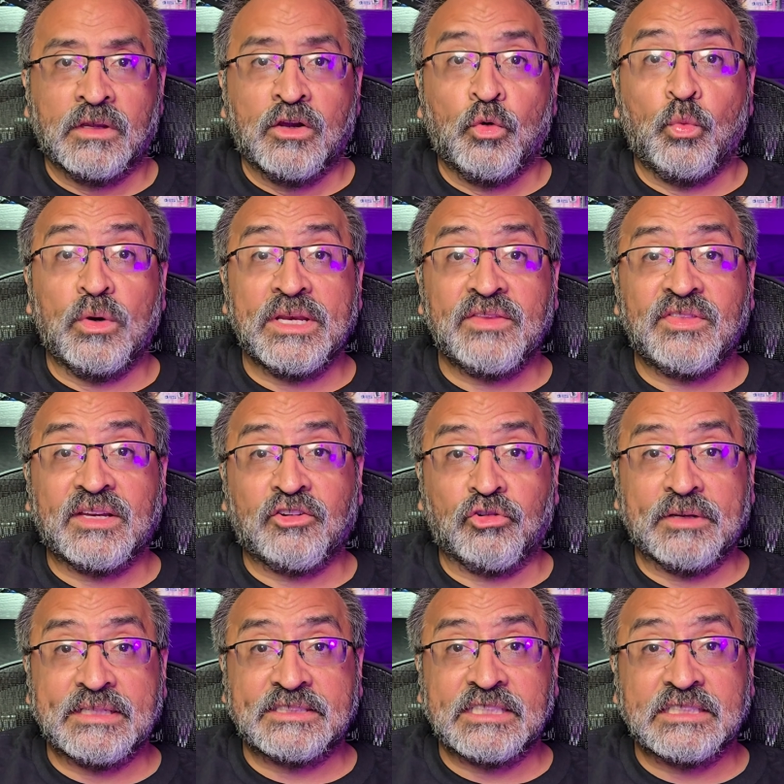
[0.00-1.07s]
One of the
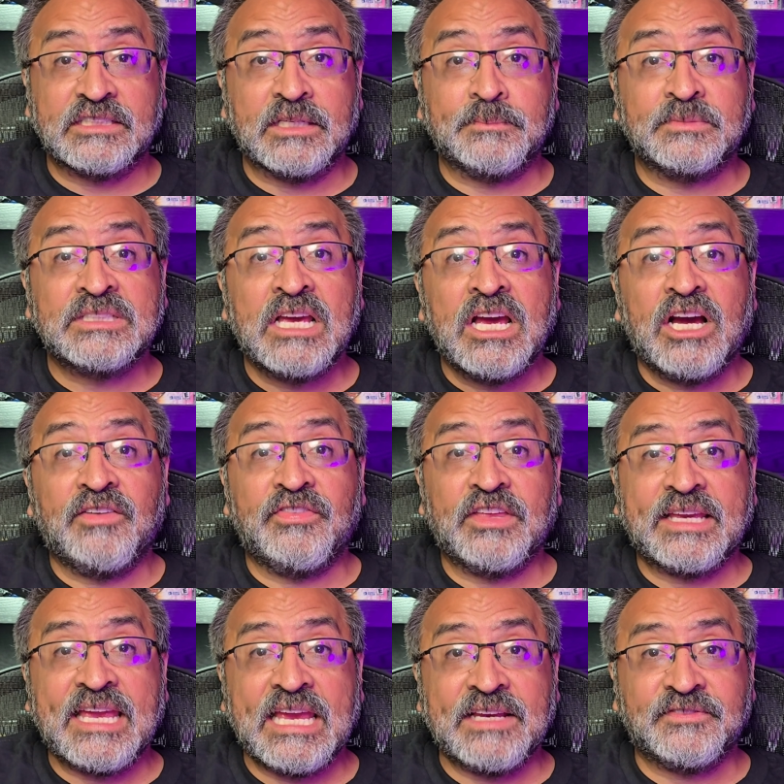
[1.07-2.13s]
criticisms of the
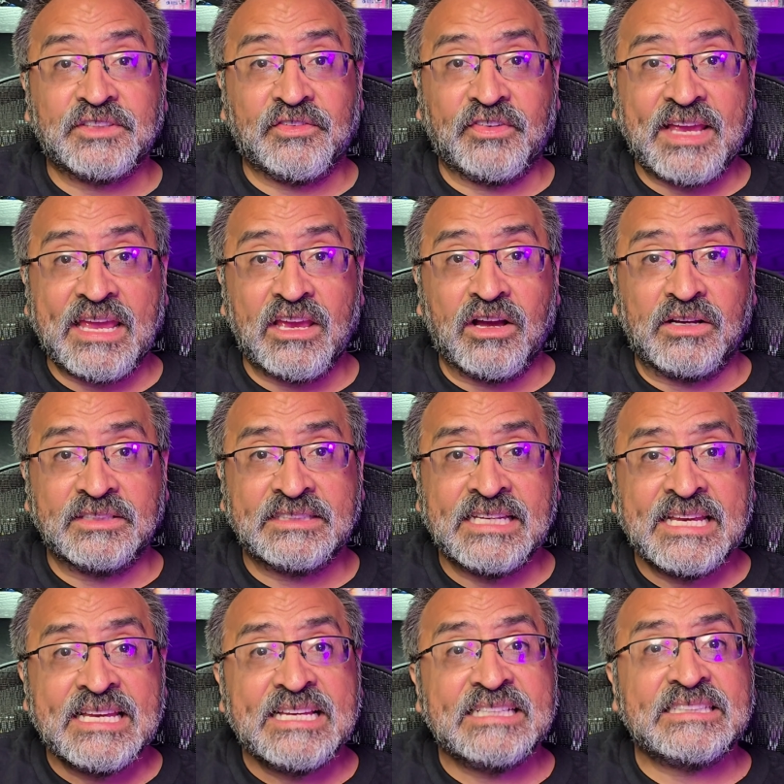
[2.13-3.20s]
Caves of Chaos
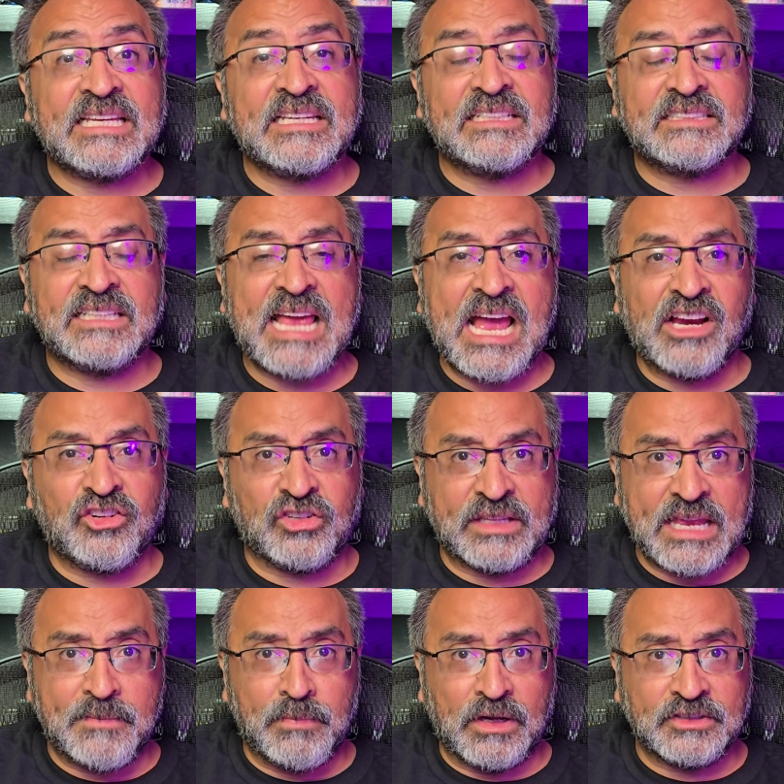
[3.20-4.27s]
is that it's
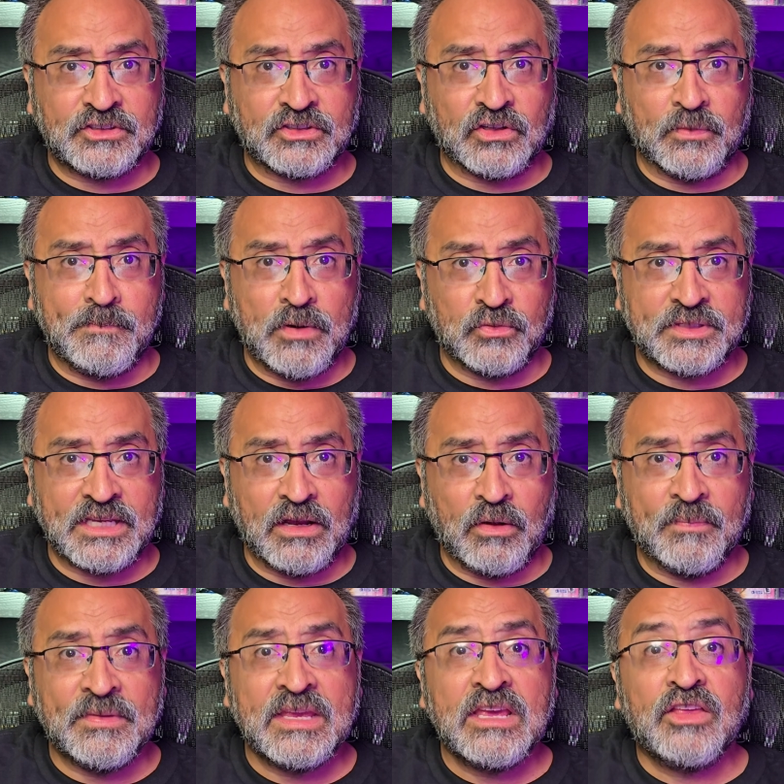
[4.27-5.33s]
actually a monster
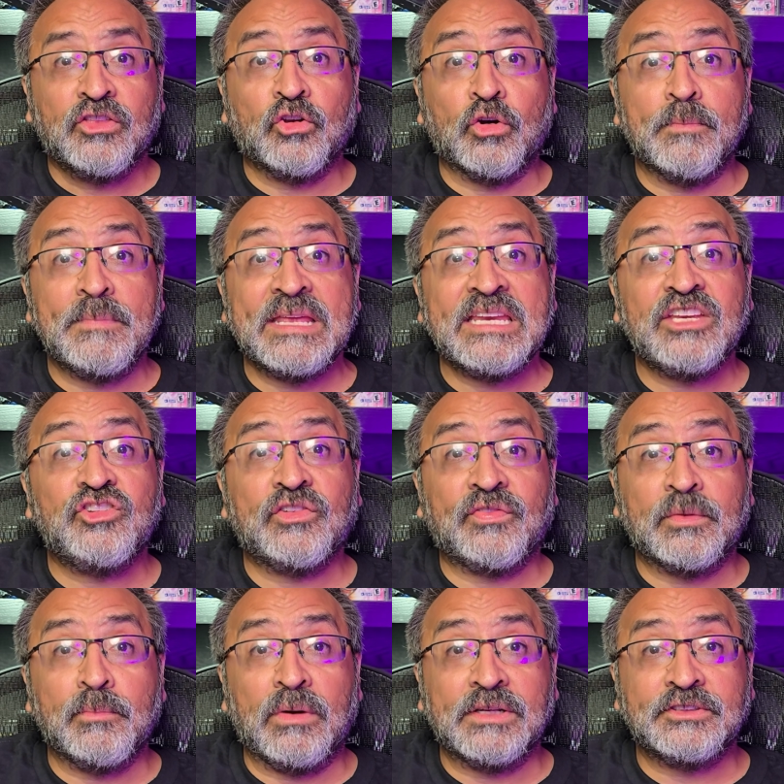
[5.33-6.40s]
motel. There are many
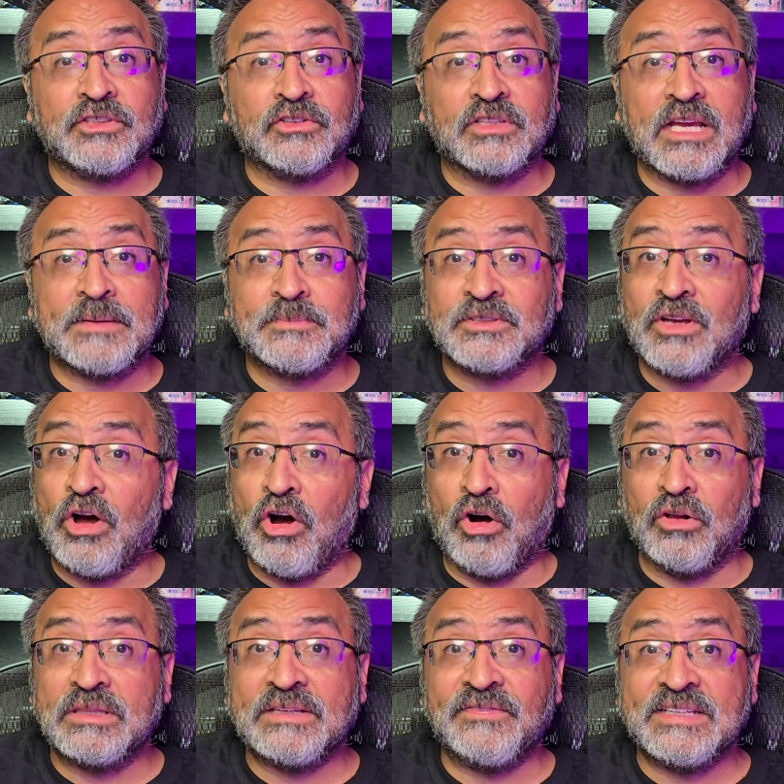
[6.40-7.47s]
different monster types
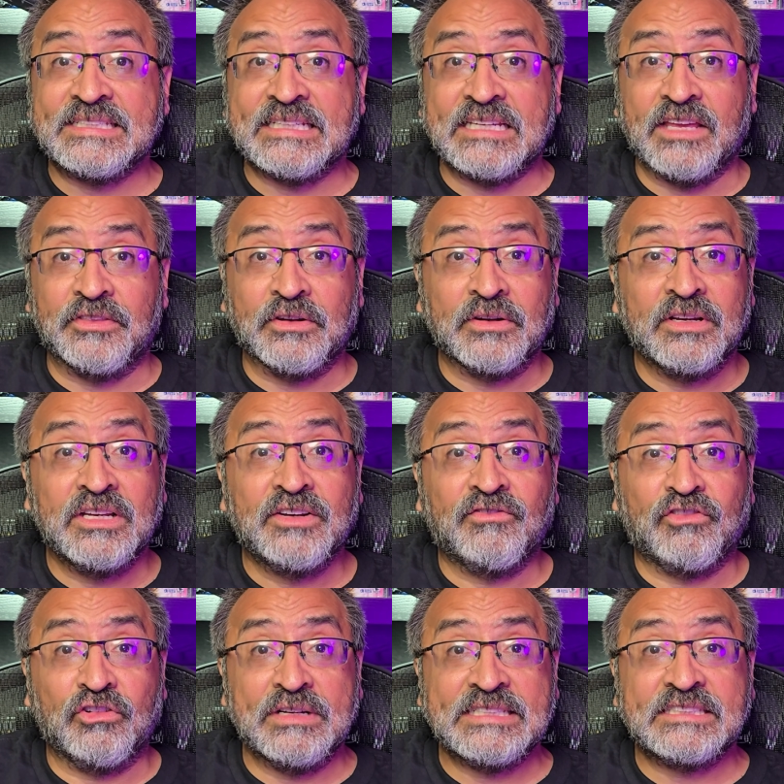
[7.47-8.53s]
all living together.
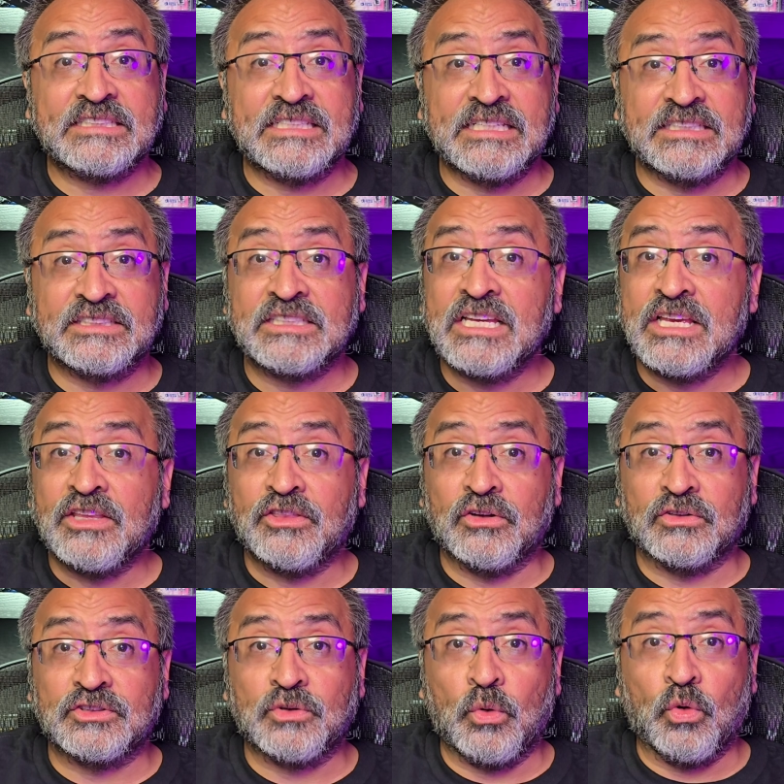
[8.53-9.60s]
For instance,
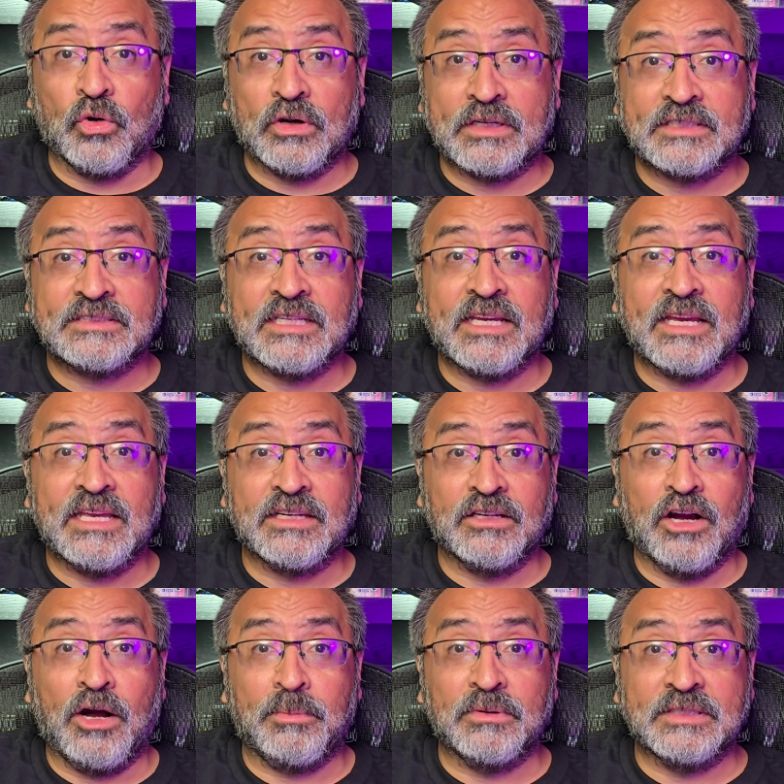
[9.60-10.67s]
there's orcs and
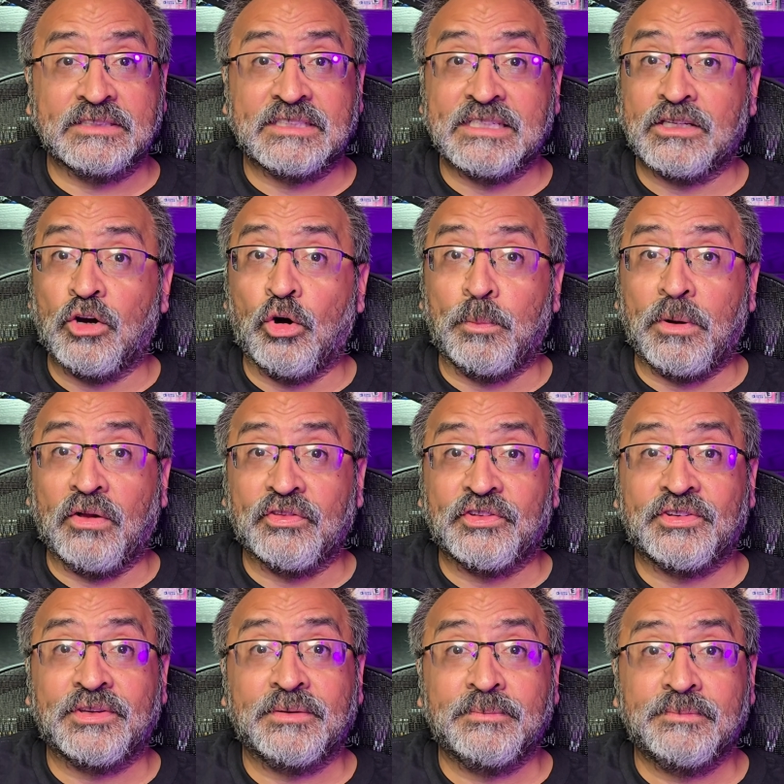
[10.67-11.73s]
goblins and kobolds.